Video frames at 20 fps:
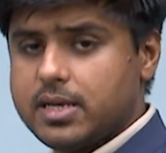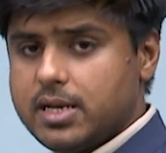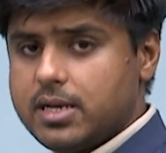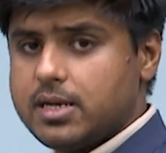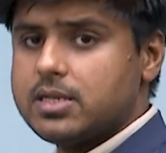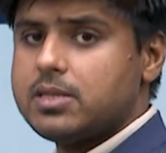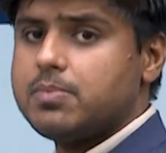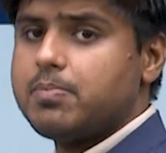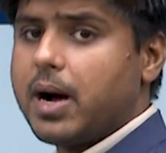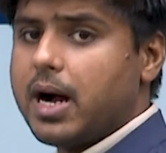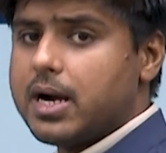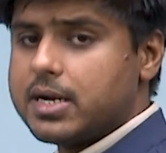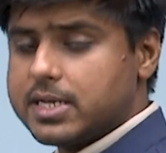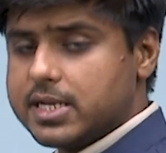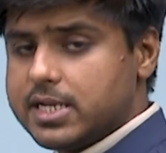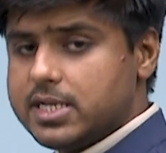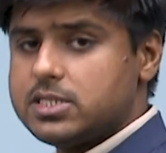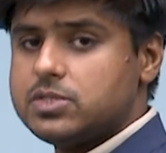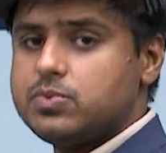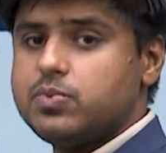there the
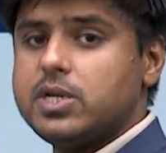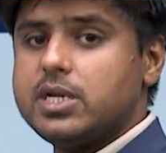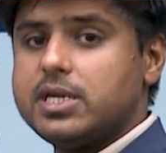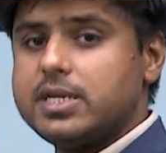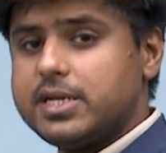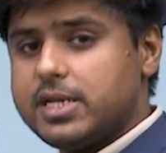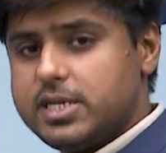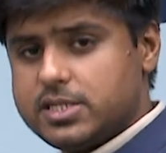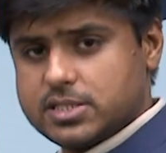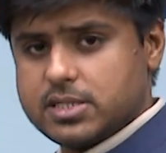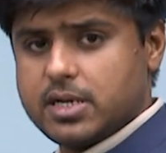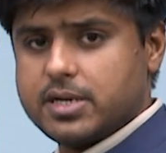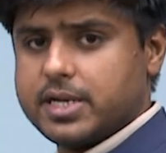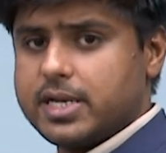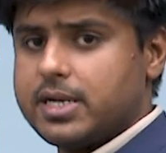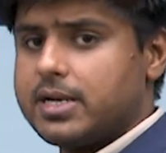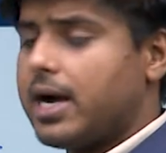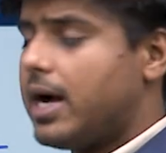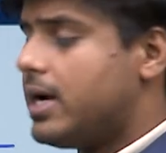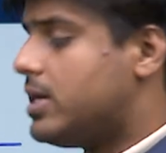parties will reach
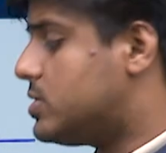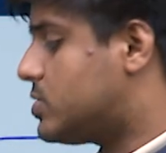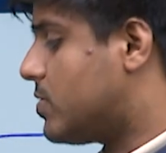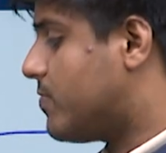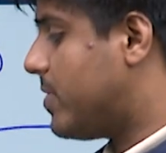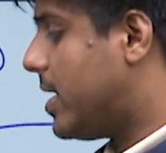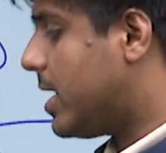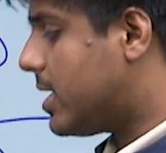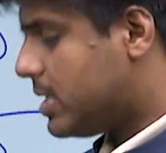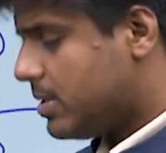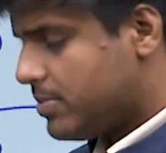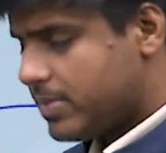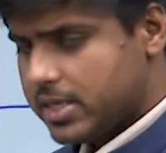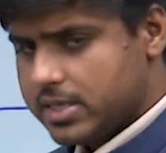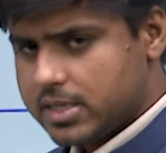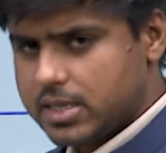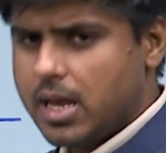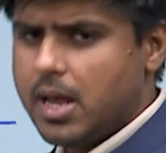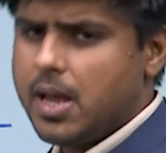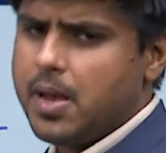certain kinds of
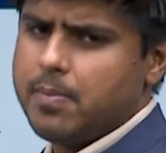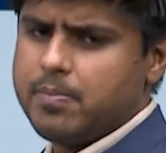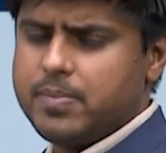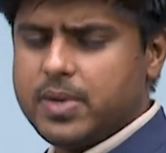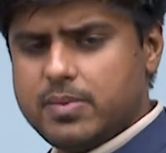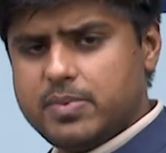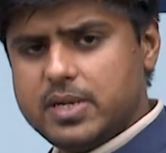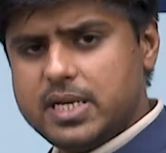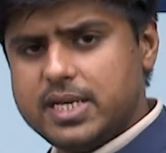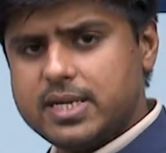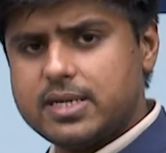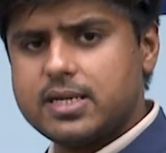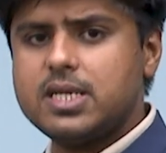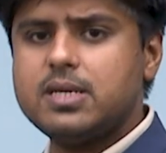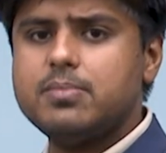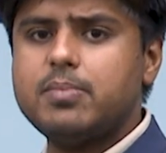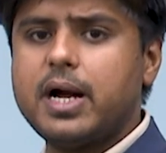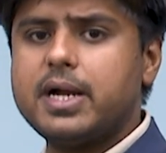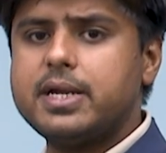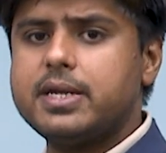agreement, maybe
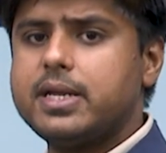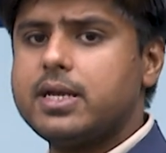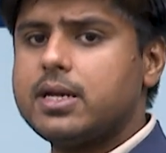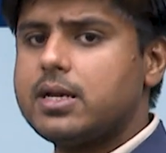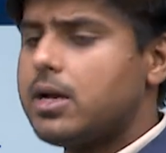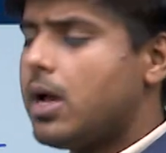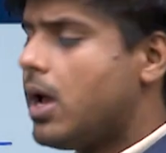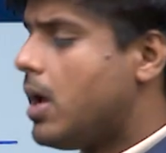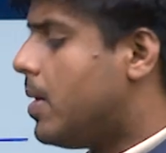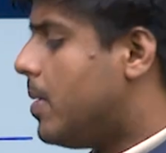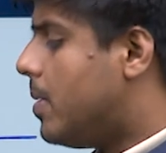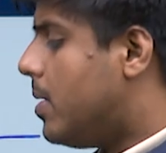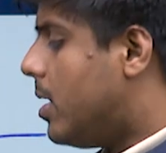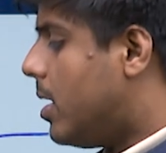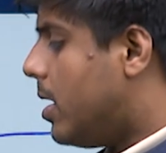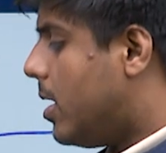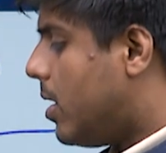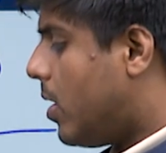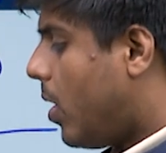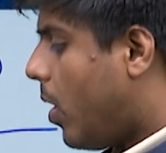legally binding,
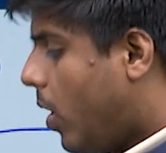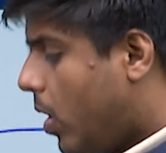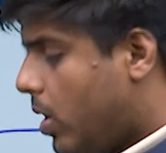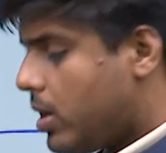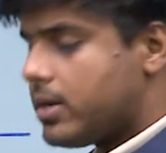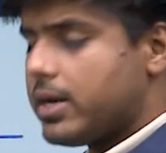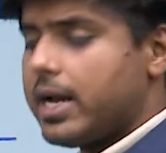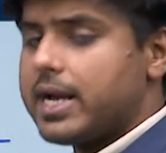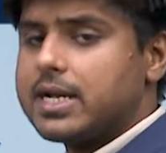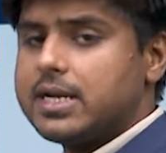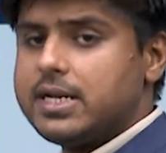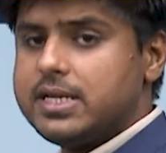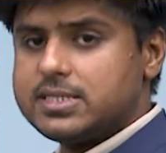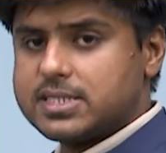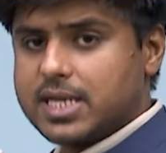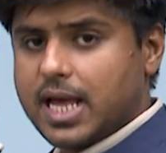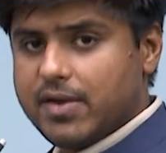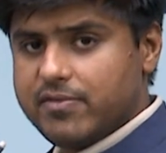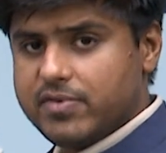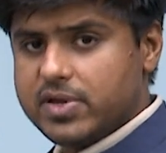or at
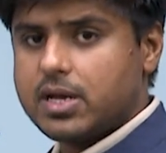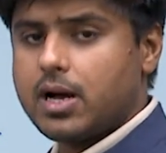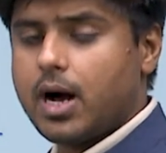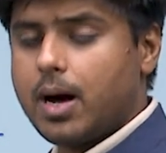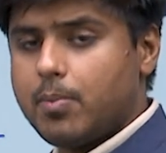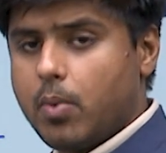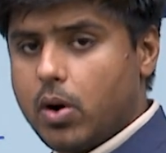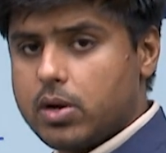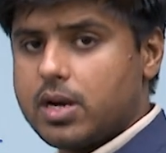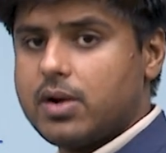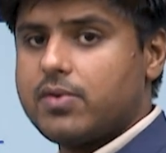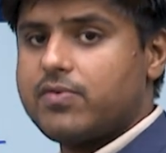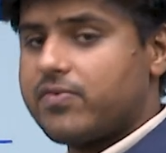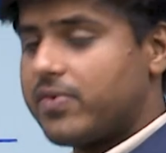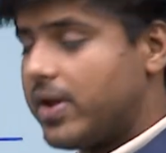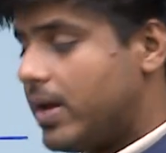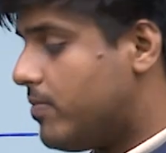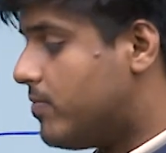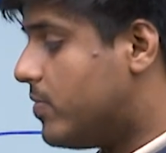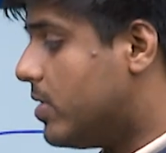least having a moral
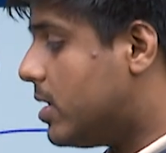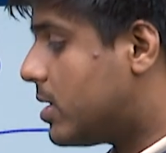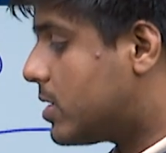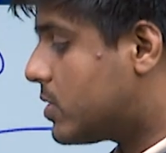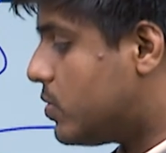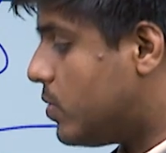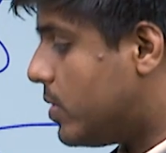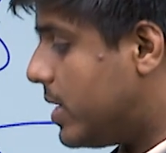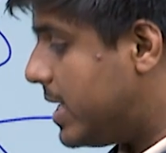framework to